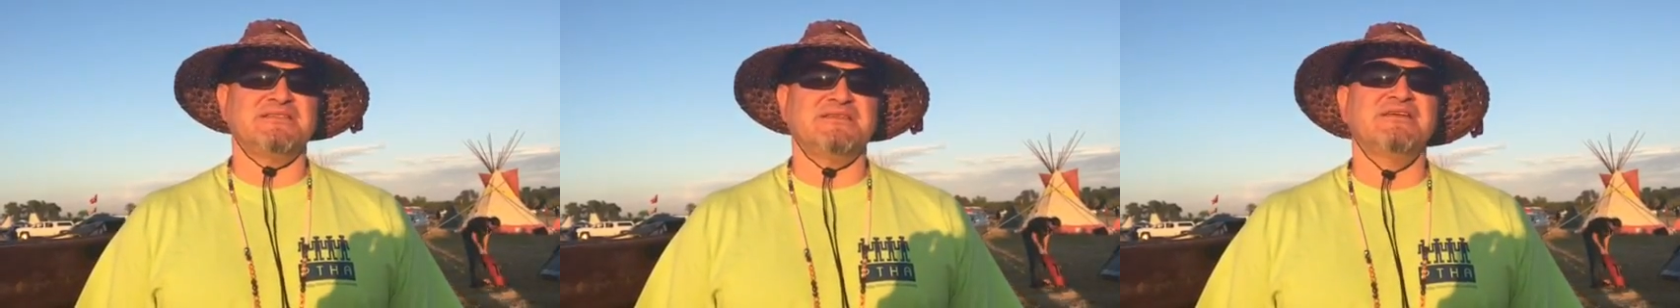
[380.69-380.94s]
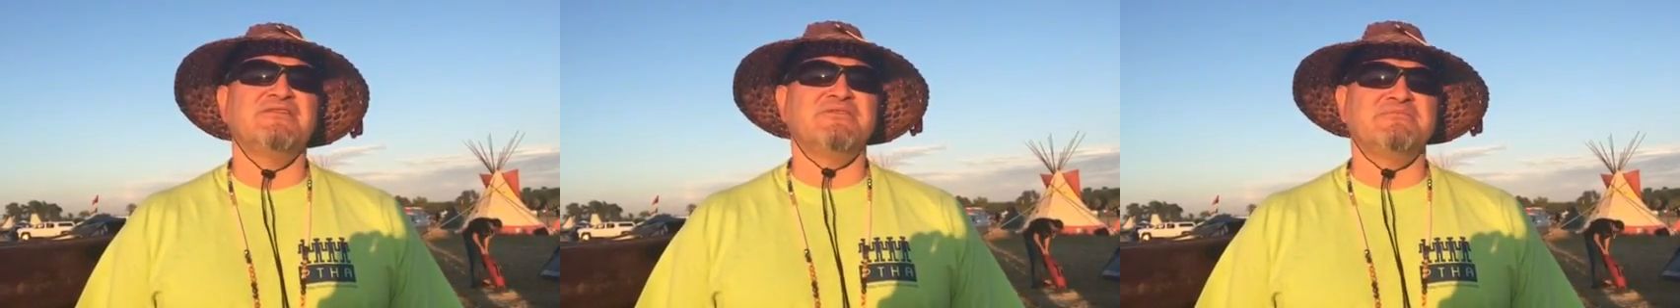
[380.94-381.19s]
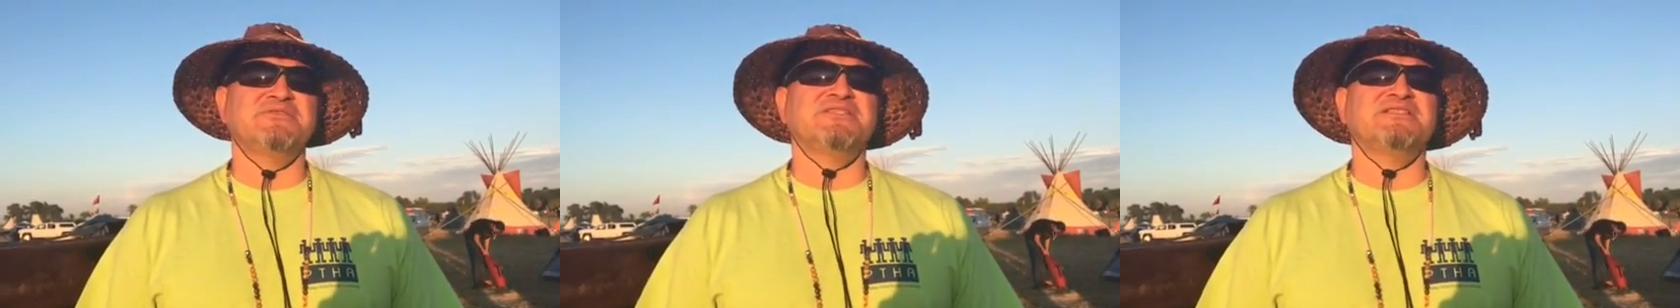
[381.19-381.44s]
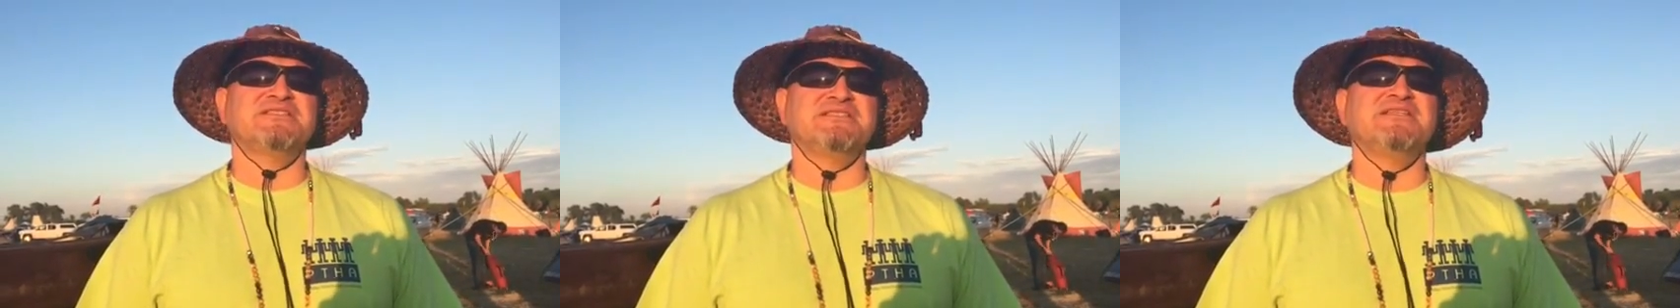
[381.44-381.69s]
It
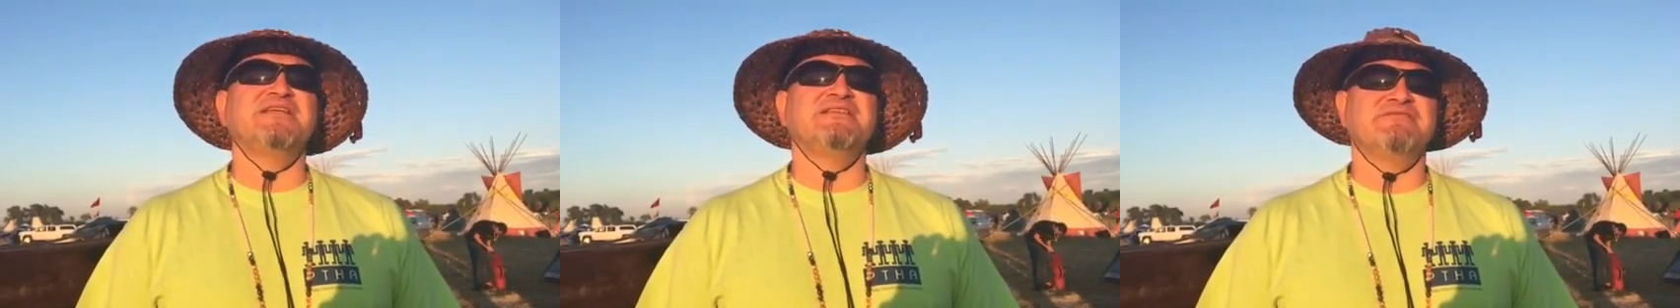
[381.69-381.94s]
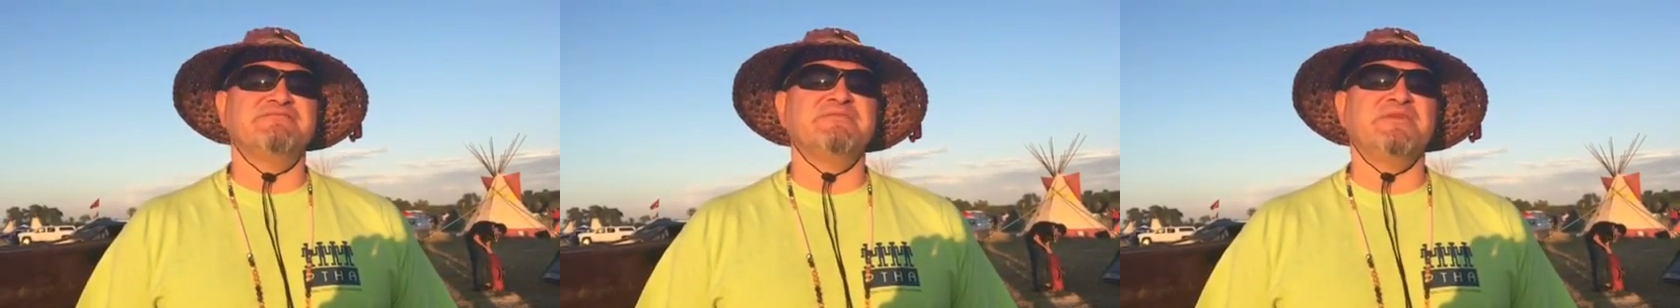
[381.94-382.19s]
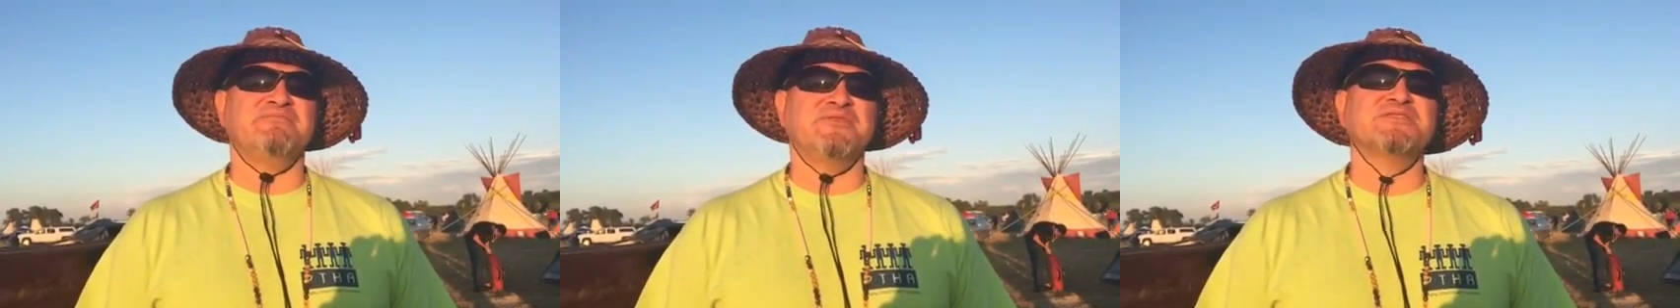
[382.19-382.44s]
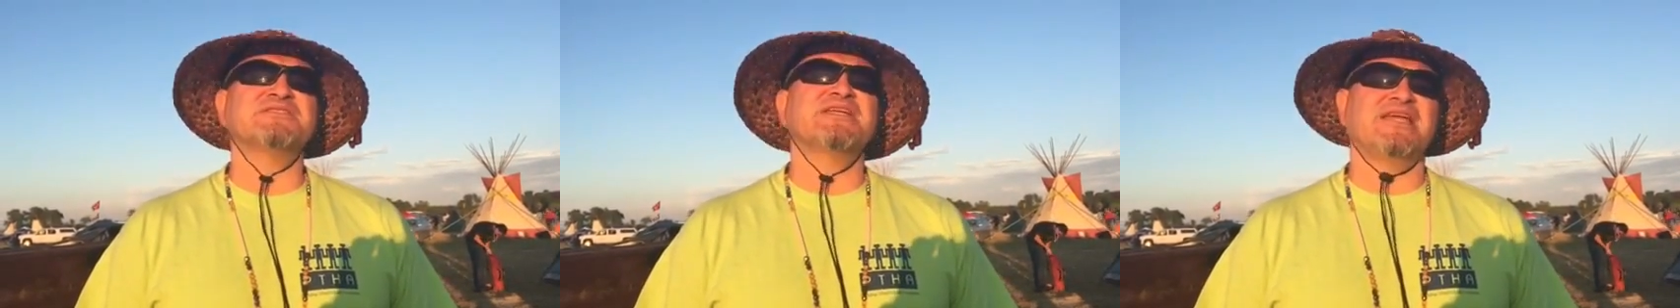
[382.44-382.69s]
represents Native
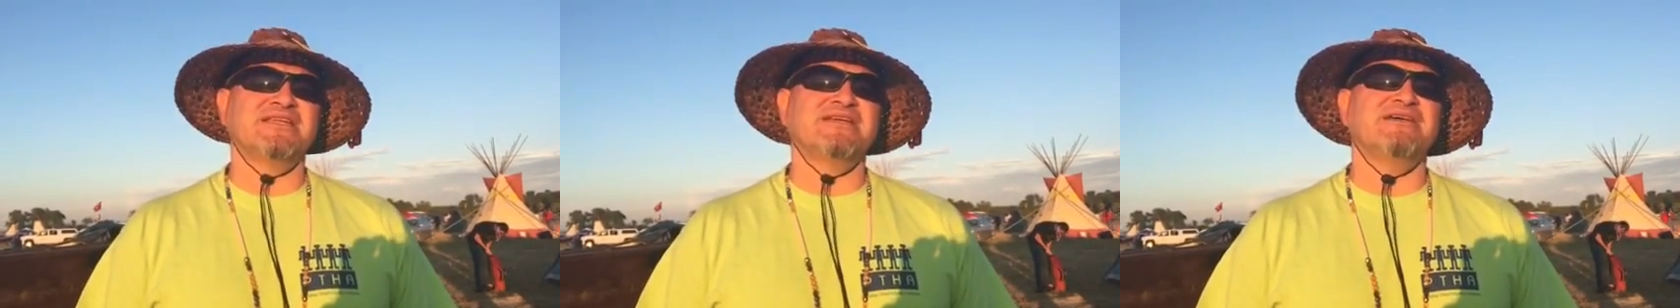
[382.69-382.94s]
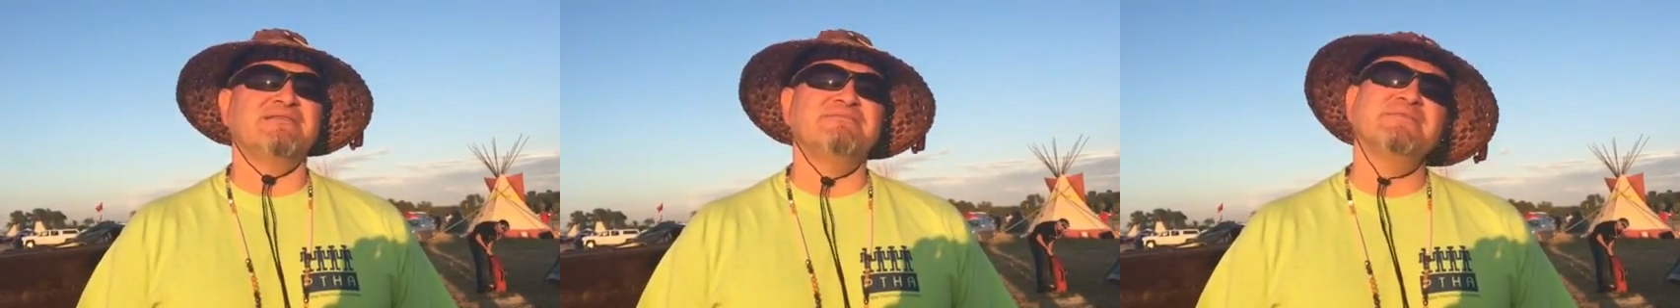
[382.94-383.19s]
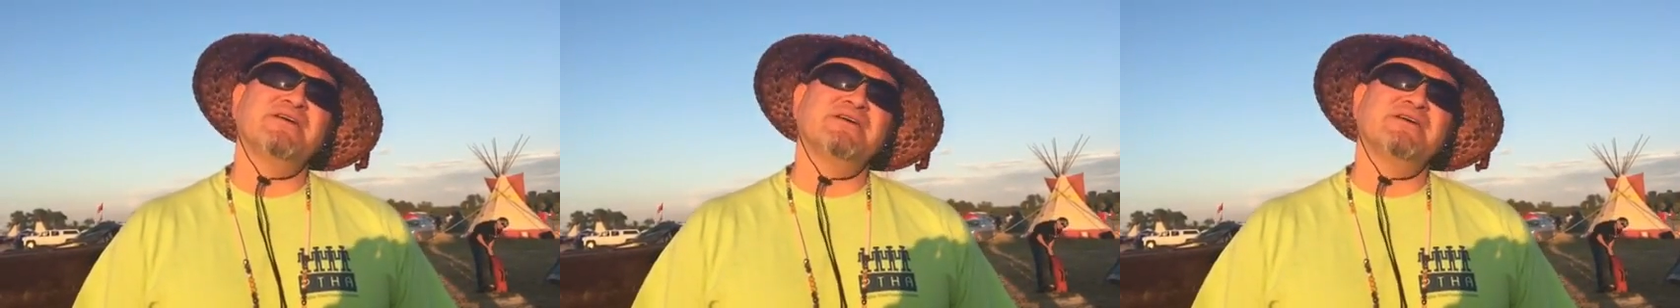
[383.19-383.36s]
people standing up